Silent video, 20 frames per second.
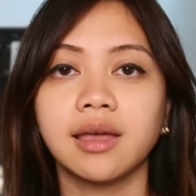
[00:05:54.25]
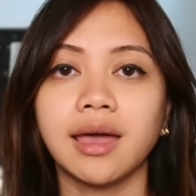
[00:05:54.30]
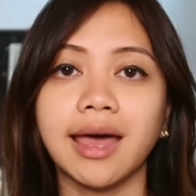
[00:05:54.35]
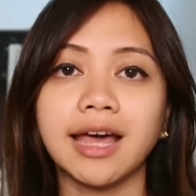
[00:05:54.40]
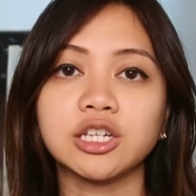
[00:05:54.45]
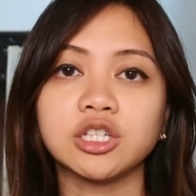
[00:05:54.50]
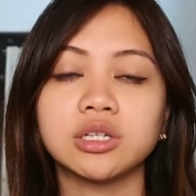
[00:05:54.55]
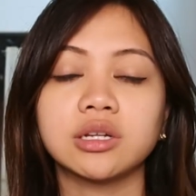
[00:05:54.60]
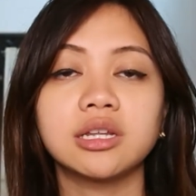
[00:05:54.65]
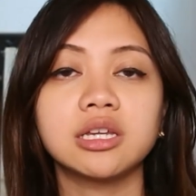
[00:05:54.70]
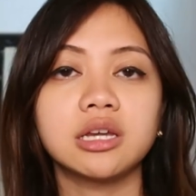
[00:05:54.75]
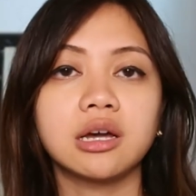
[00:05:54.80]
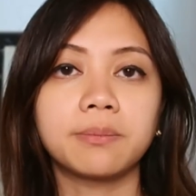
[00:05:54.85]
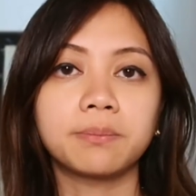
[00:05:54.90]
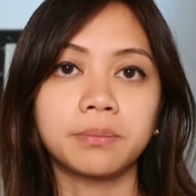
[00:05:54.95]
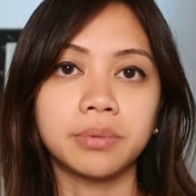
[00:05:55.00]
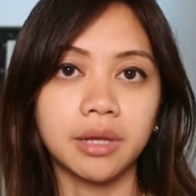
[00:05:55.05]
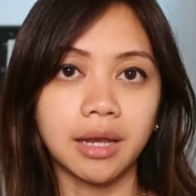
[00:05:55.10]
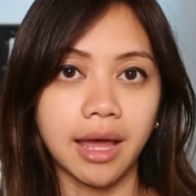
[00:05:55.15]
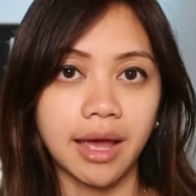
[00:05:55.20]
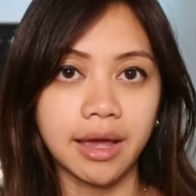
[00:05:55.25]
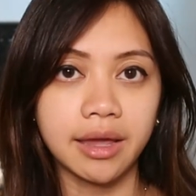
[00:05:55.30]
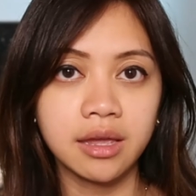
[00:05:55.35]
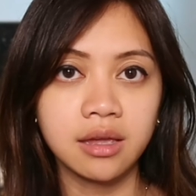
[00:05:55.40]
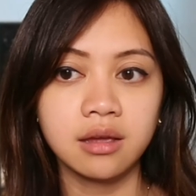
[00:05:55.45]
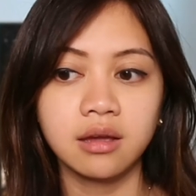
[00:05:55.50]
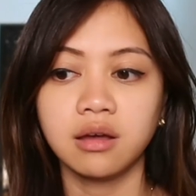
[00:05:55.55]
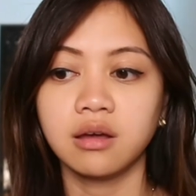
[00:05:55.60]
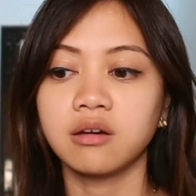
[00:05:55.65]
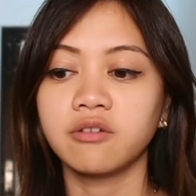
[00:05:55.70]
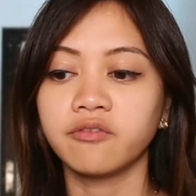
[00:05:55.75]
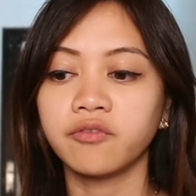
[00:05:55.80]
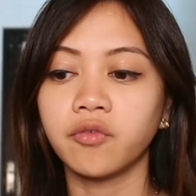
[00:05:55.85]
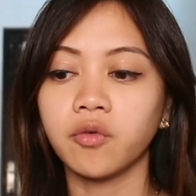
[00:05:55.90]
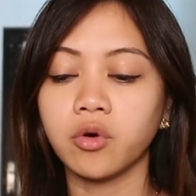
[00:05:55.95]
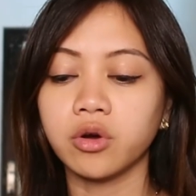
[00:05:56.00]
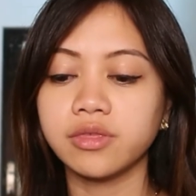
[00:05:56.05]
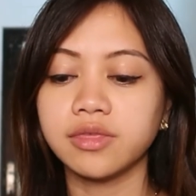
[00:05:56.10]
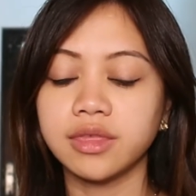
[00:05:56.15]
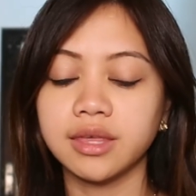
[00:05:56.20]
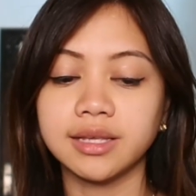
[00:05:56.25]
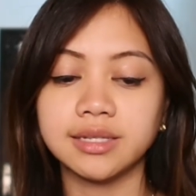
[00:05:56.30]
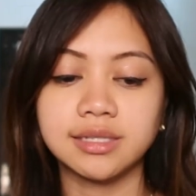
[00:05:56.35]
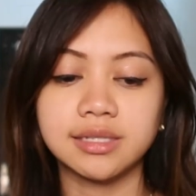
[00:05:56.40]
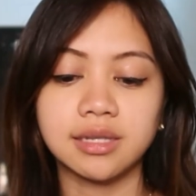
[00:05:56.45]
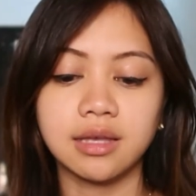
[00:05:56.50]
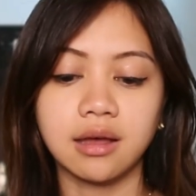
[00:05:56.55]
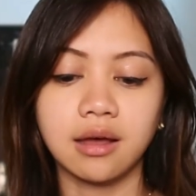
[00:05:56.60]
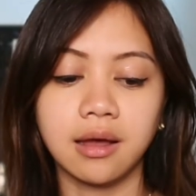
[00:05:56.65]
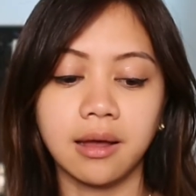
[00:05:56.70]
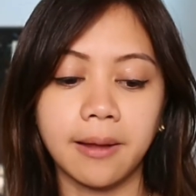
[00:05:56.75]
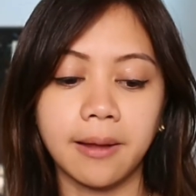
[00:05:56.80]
Actually apply for this